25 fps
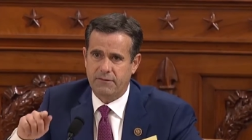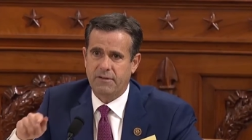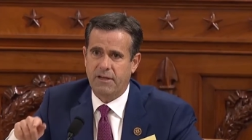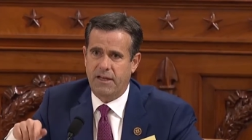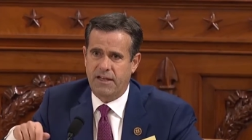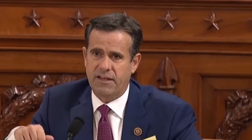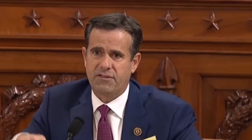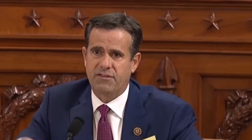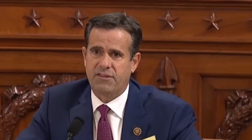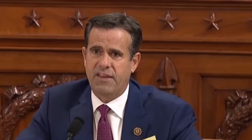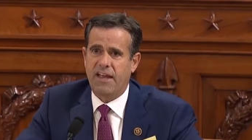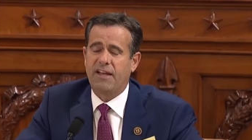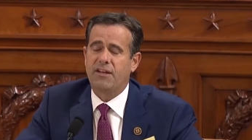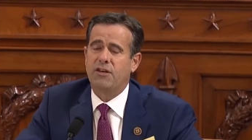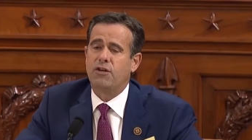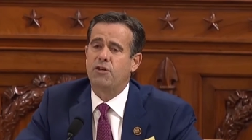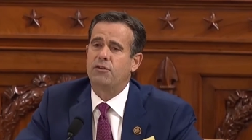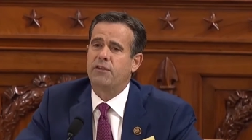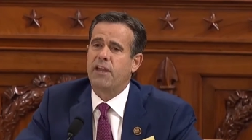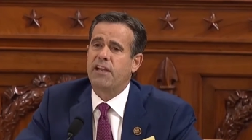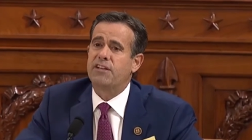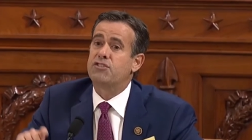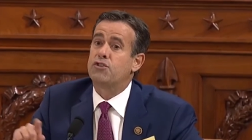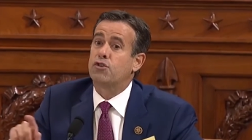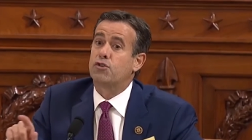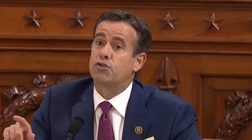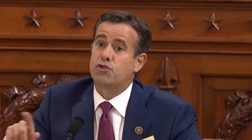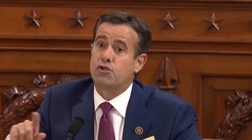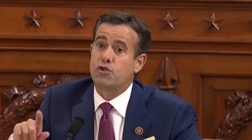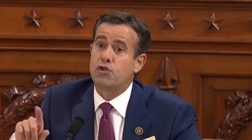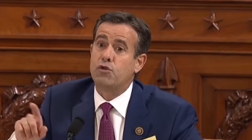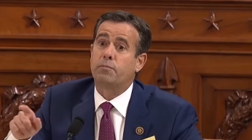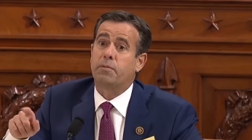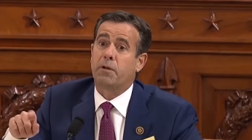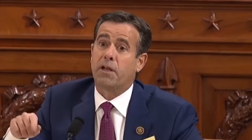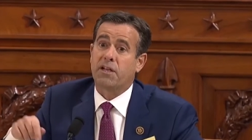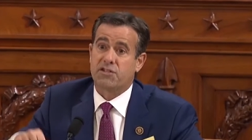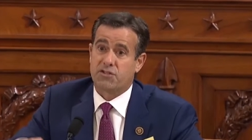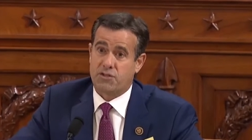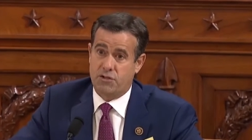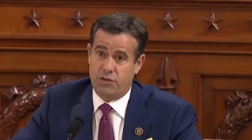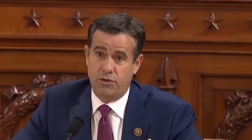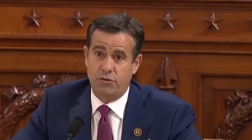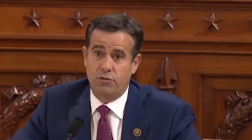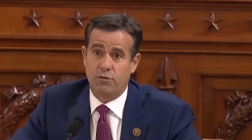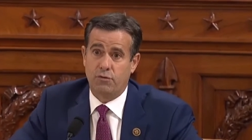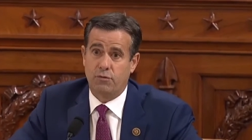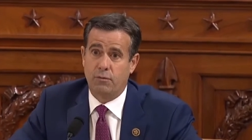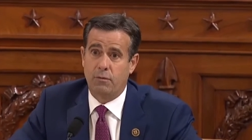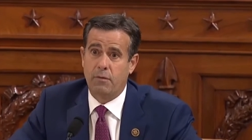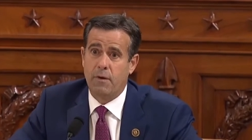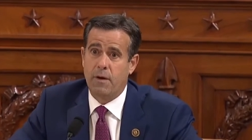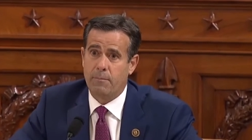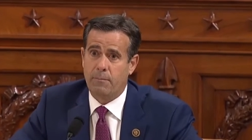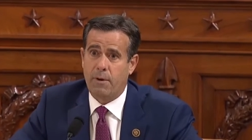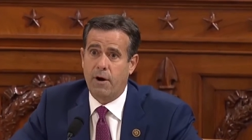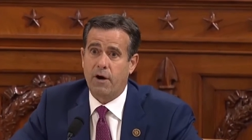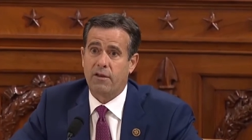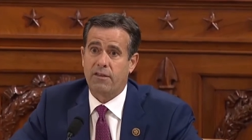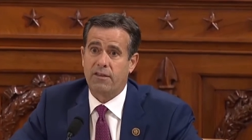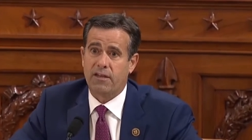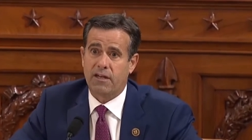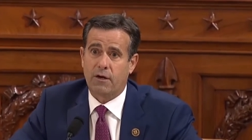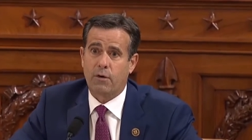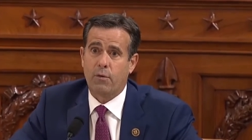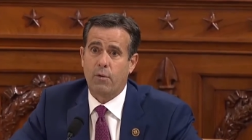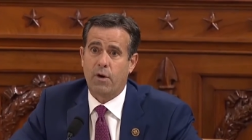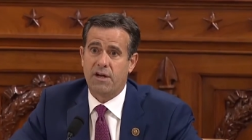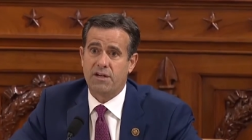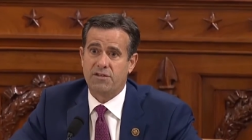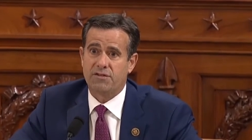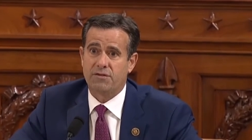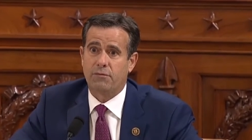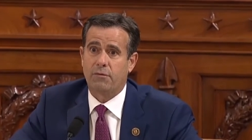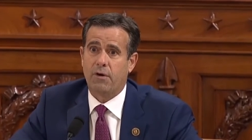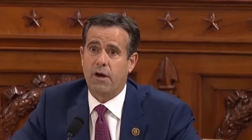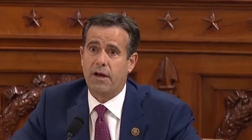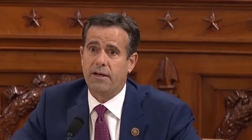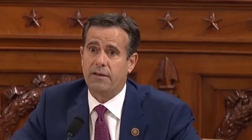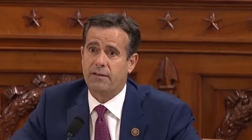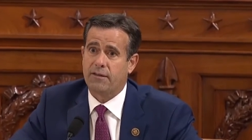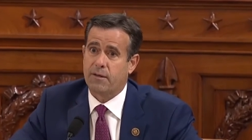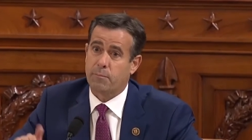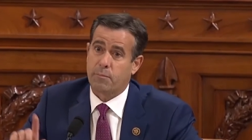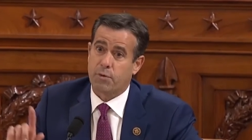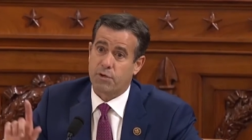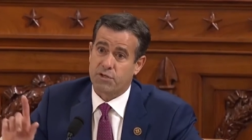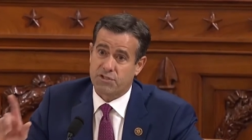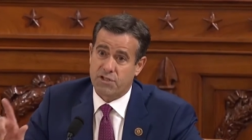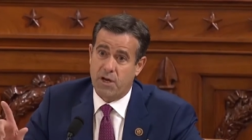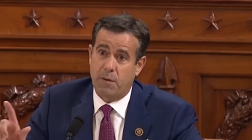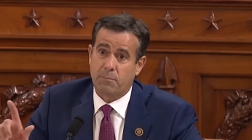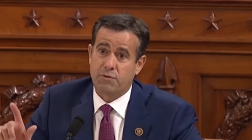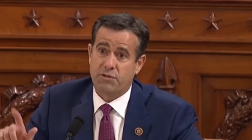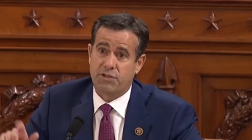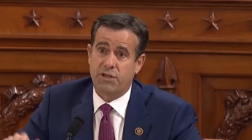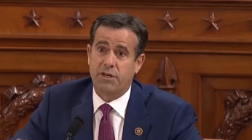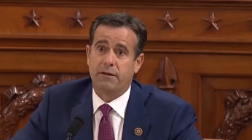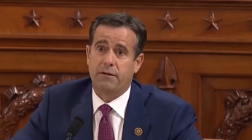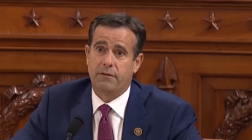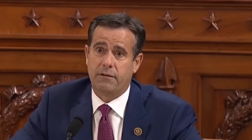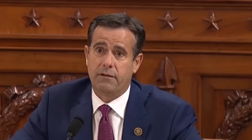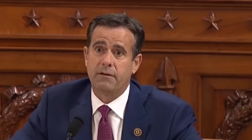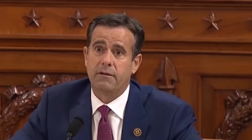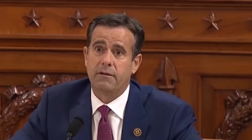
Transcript: that, that that's your two plus two part of the equation, right? The presumption,